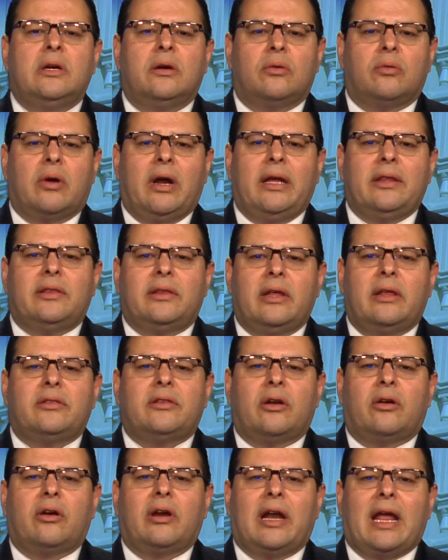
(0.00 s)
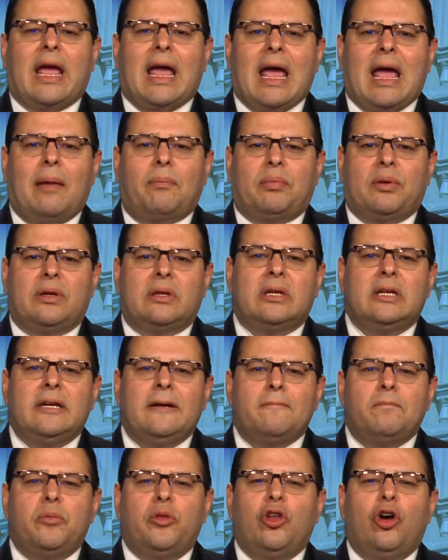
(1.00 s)
right, that are going to happen.
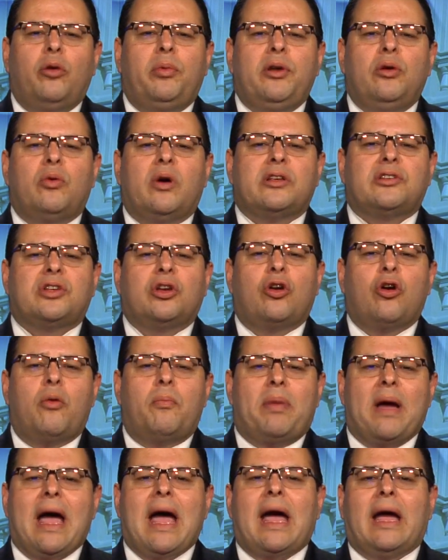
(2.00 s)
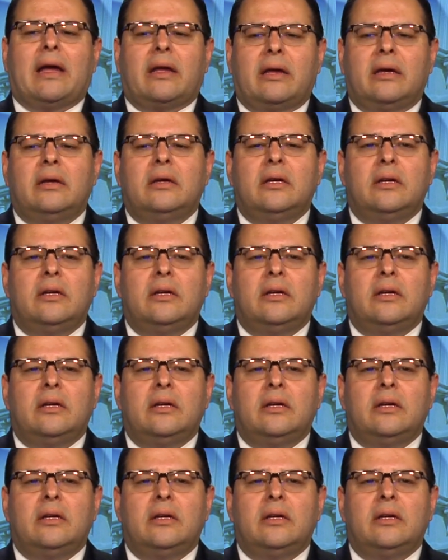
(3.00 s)
Nobody wants to go back.